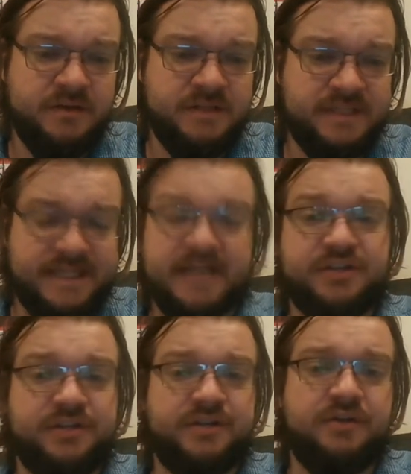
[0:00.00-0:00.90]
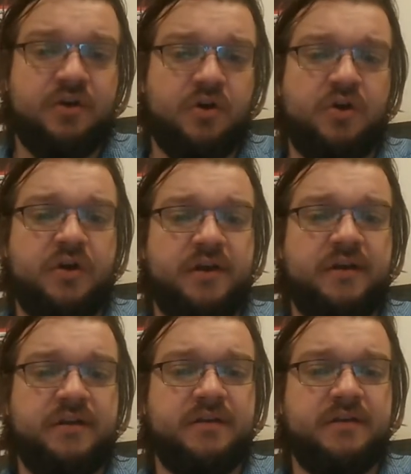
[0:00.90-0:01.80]
section
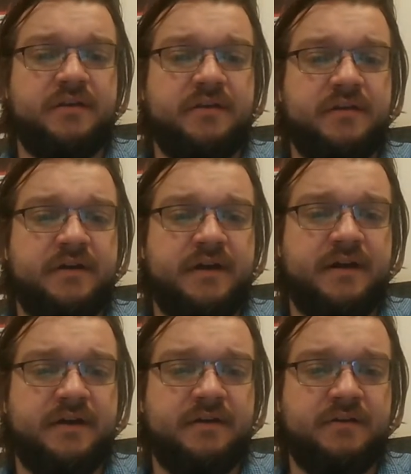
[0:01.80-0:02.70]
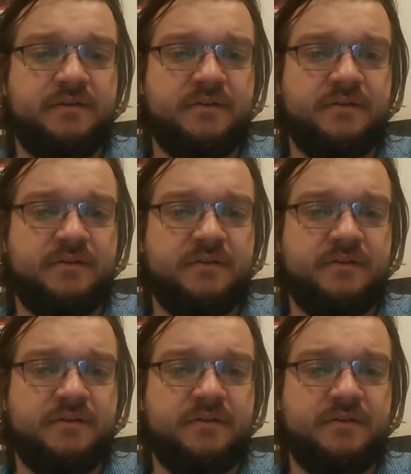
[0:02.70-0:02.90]
on the